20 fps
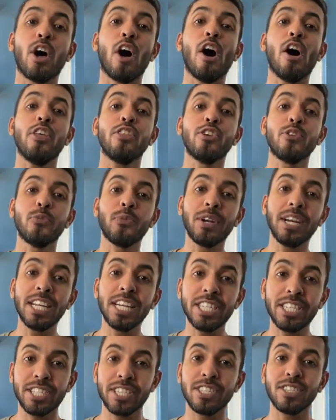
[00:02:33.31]
other
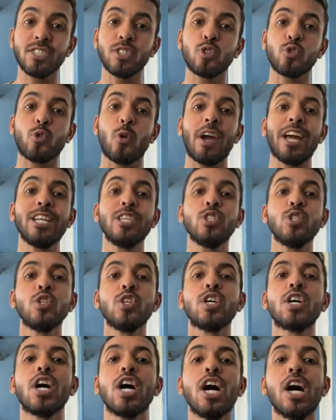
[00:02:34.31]
religions trying
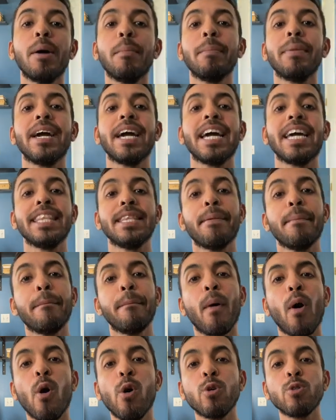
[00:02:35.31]
to come and
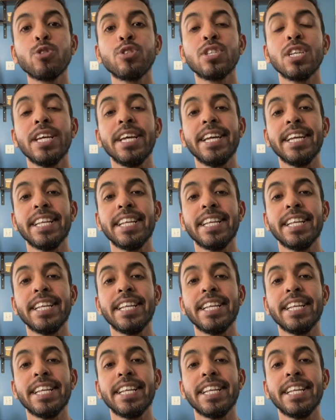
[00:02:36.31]
impose